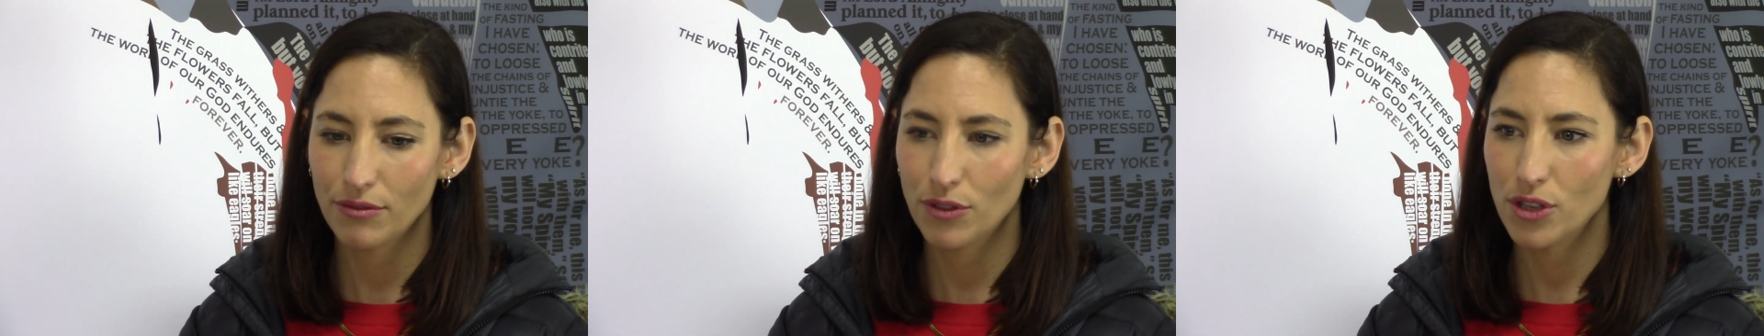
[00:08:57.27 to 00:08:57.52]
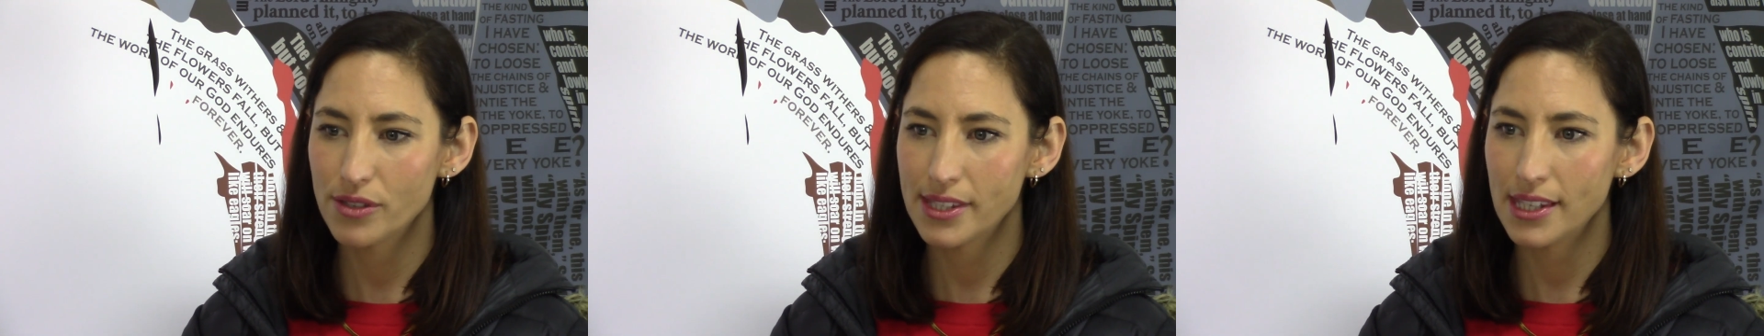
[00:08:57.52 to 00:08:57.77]

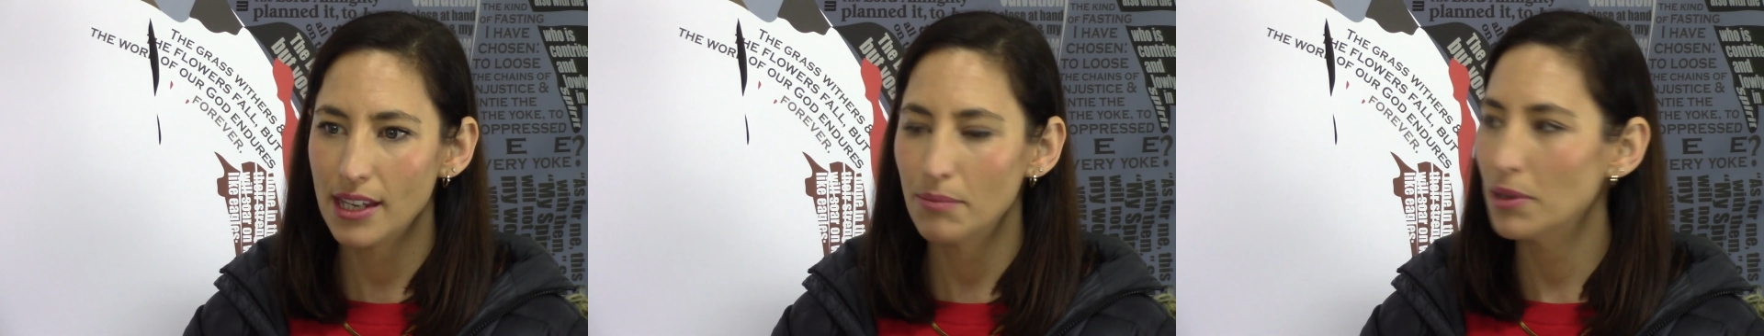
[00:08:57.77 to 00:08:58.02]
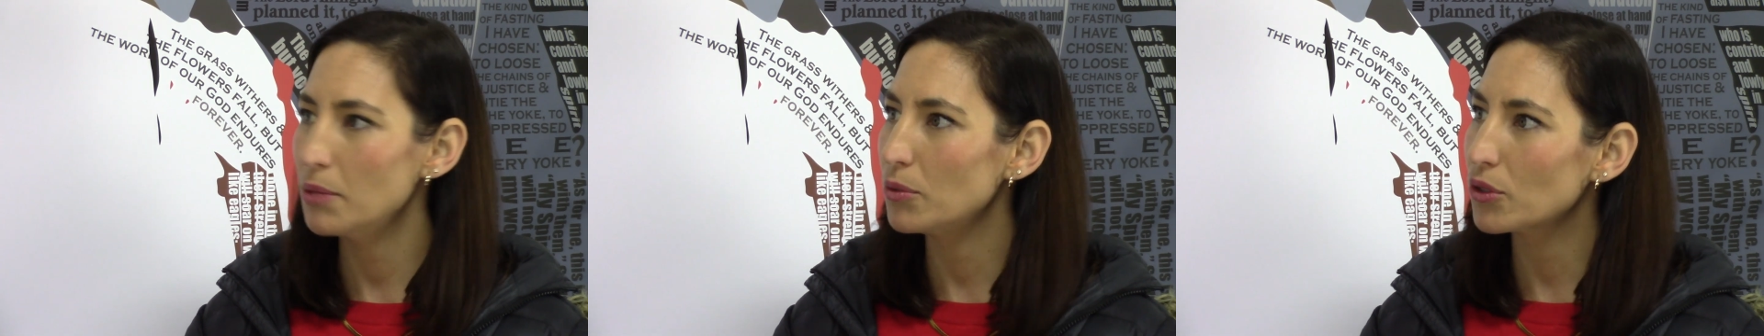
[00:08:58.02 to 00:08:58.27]
you see
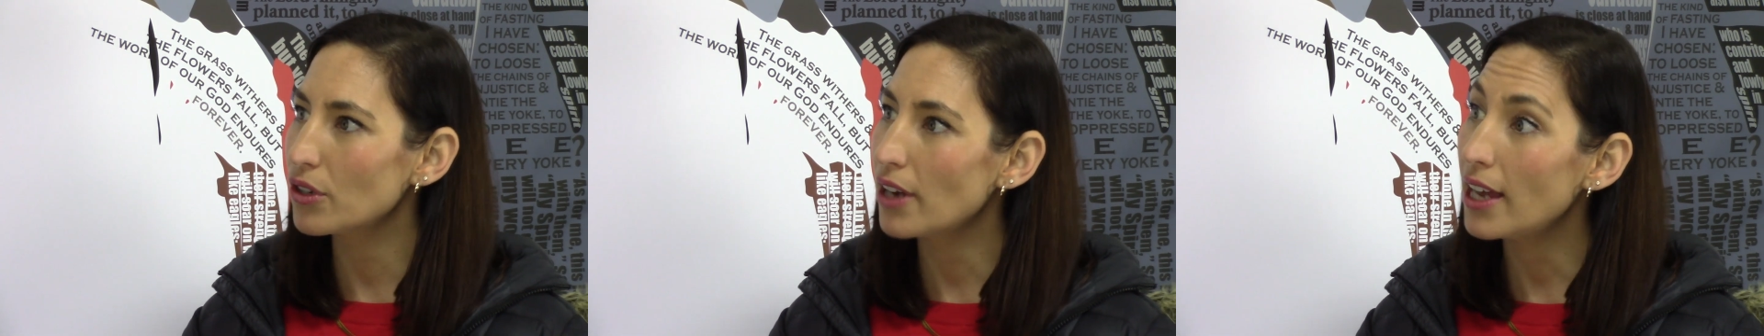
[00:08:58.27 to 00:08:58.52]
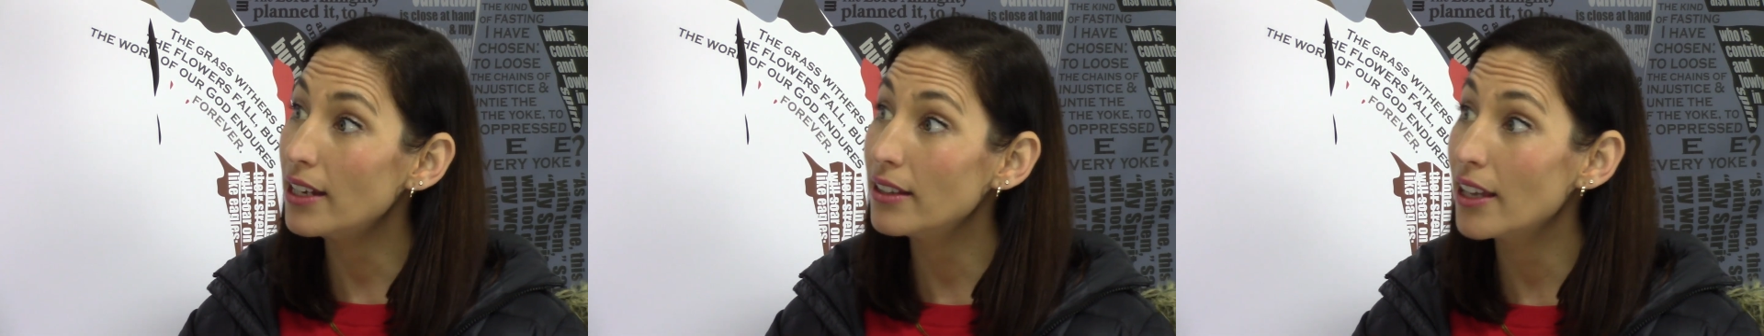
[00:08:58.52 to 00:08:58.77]
people
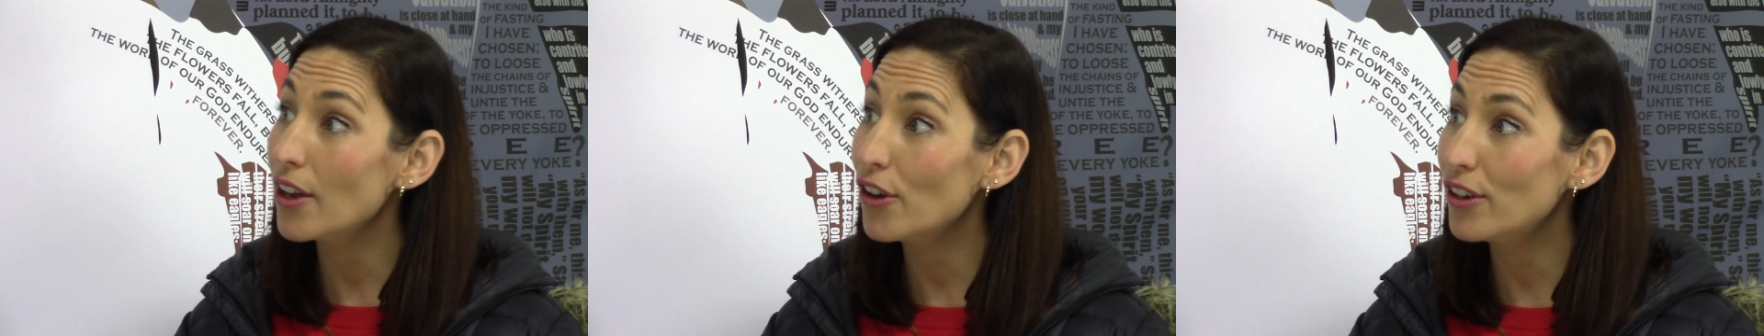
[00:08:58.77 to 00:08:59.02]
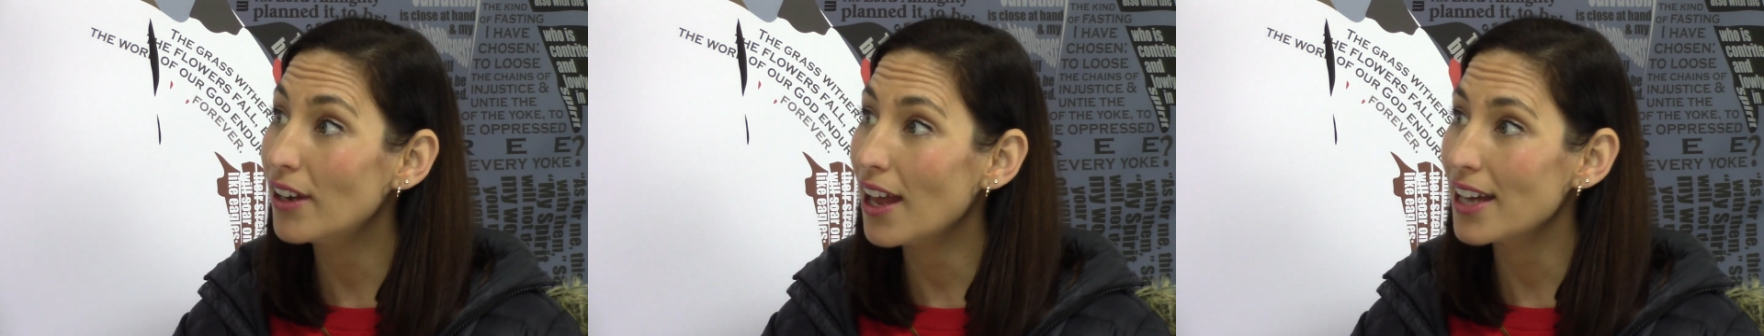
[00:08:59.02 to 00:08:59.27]
creating their
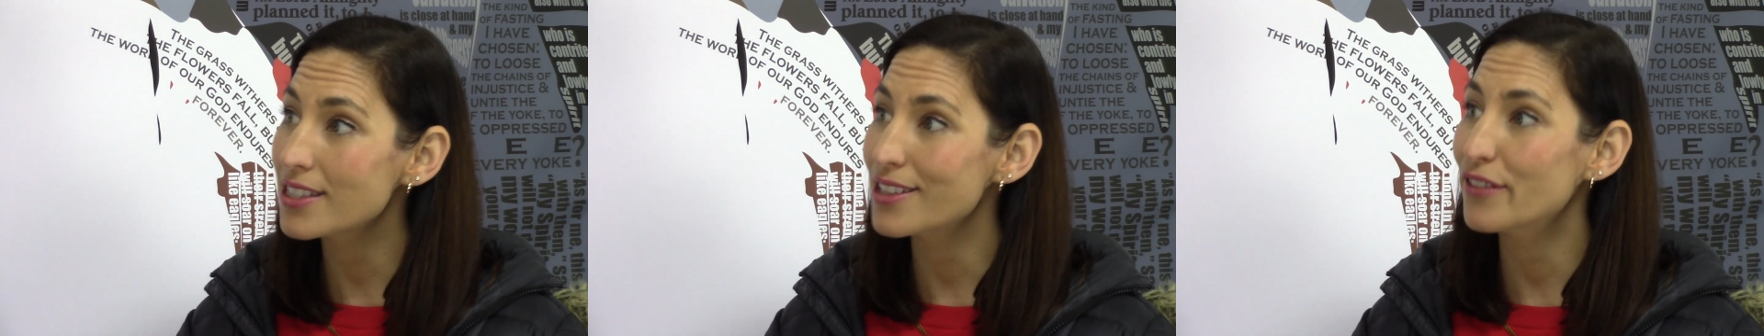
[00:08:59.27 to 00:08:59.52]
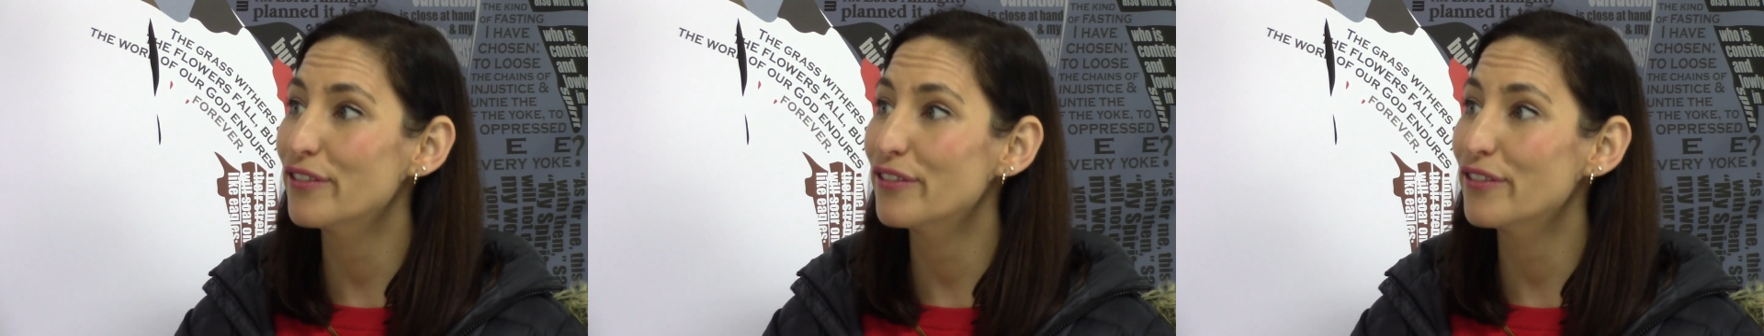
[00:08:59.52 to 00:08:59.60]
own light in